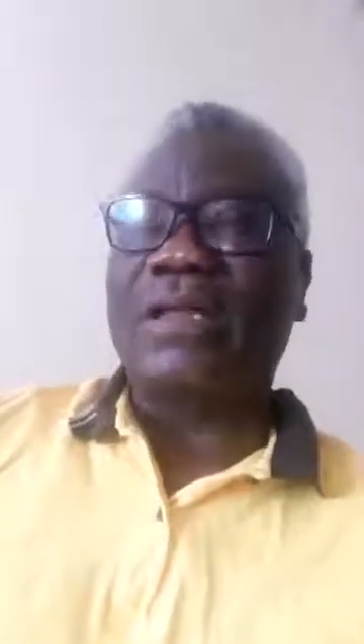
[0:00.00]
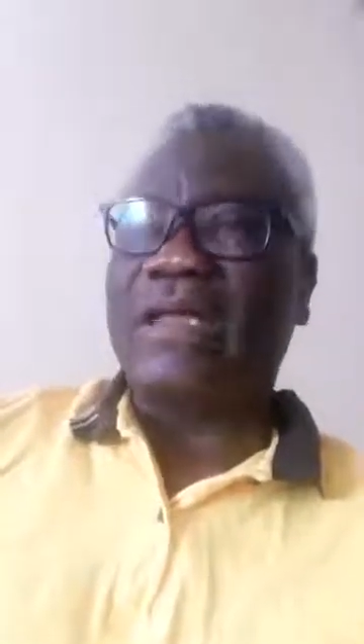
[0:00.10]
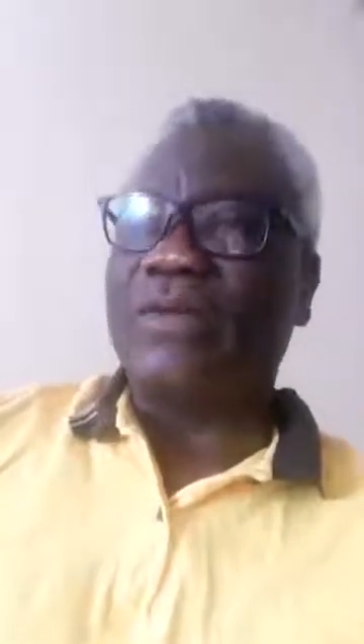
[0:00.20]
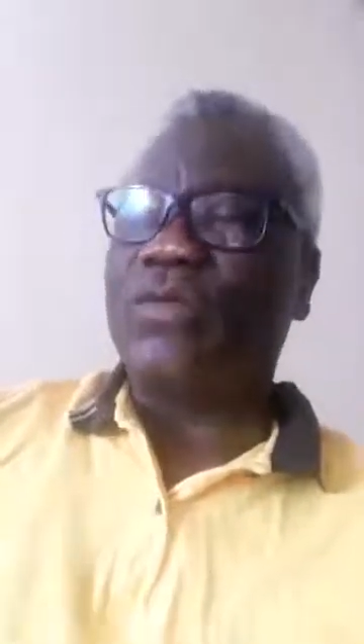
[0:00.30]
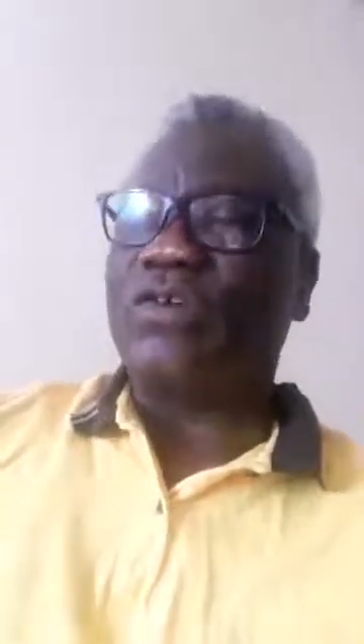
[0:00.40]

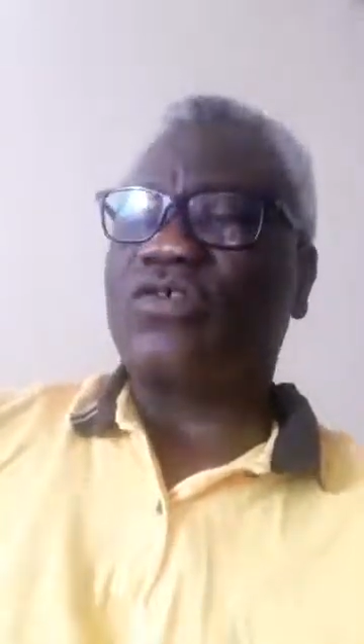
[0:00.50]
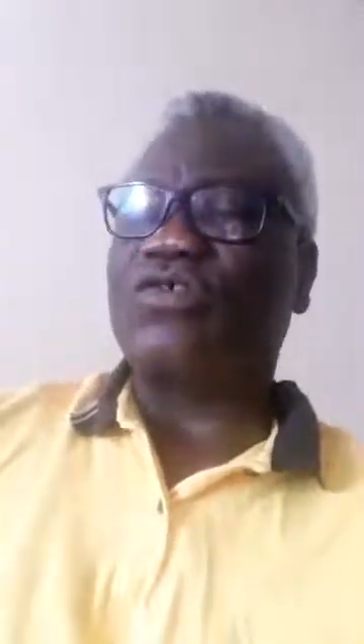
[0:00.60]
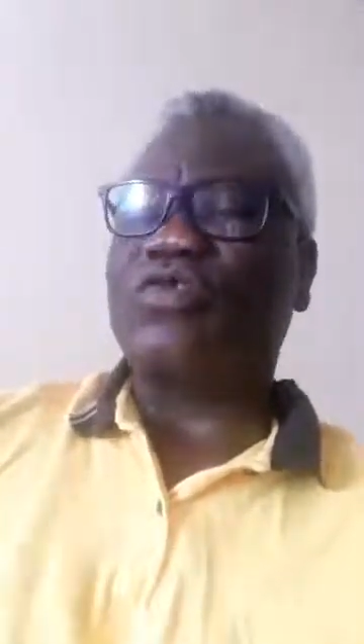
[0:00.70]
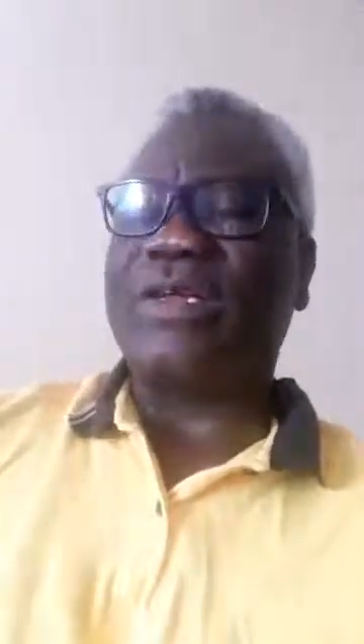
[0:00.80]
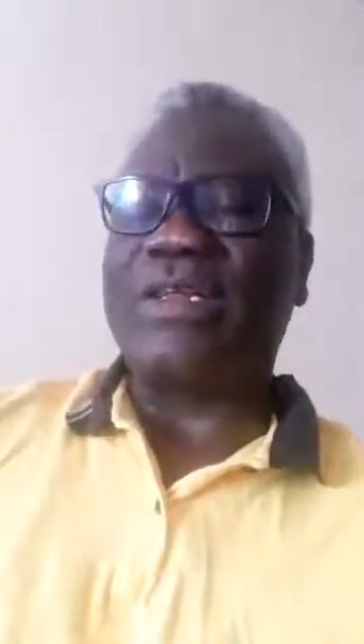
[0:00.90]
Then we also
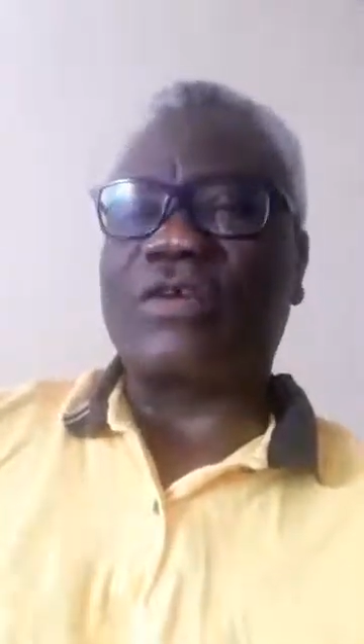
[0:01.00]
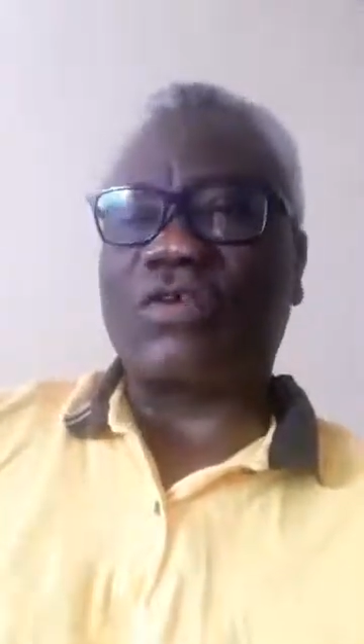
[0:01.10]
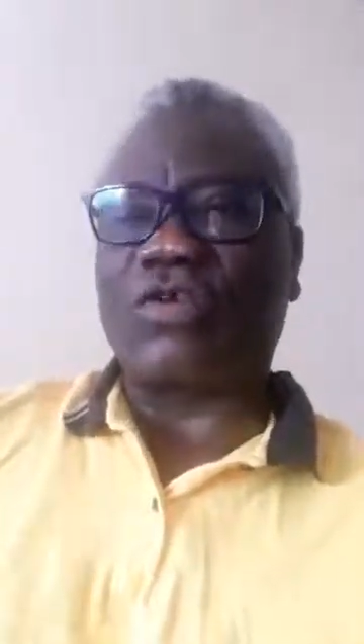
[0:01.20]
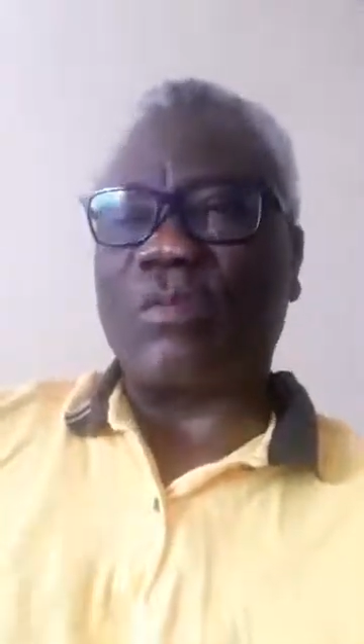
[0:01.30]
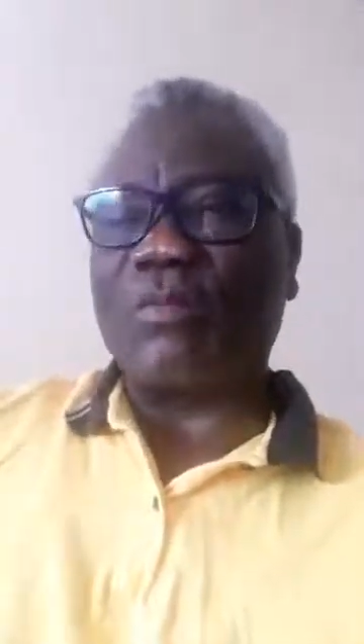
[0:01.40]
train the
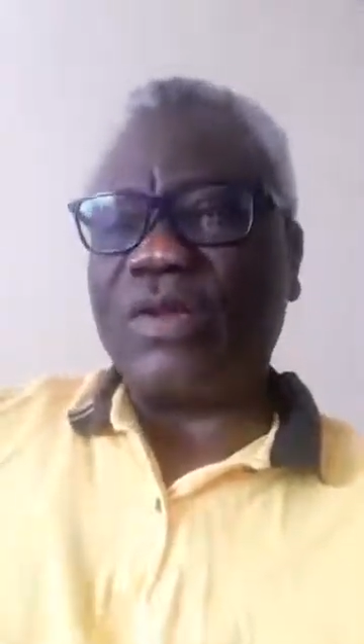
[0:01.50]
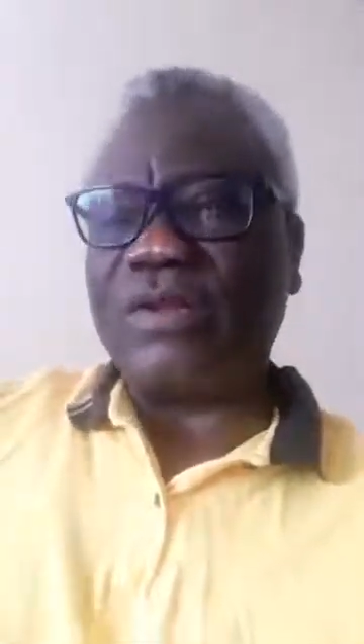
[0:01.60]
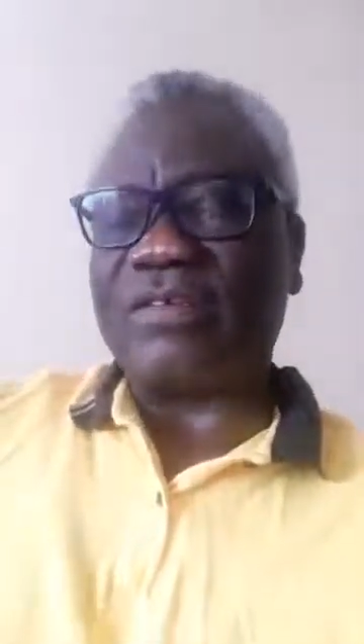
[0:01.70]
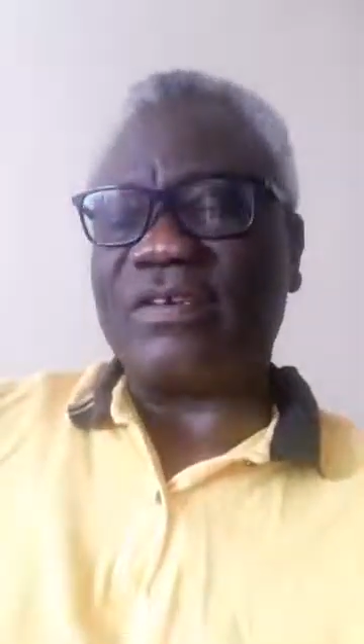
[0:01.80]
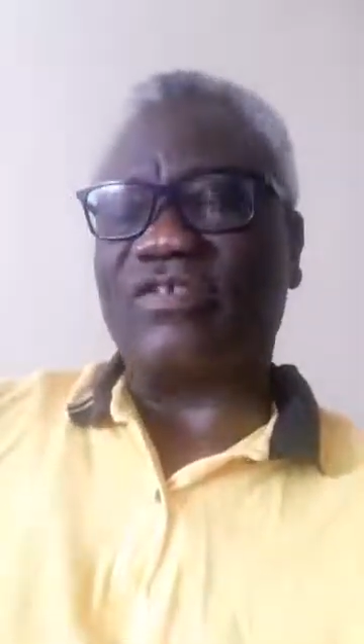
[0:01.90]
community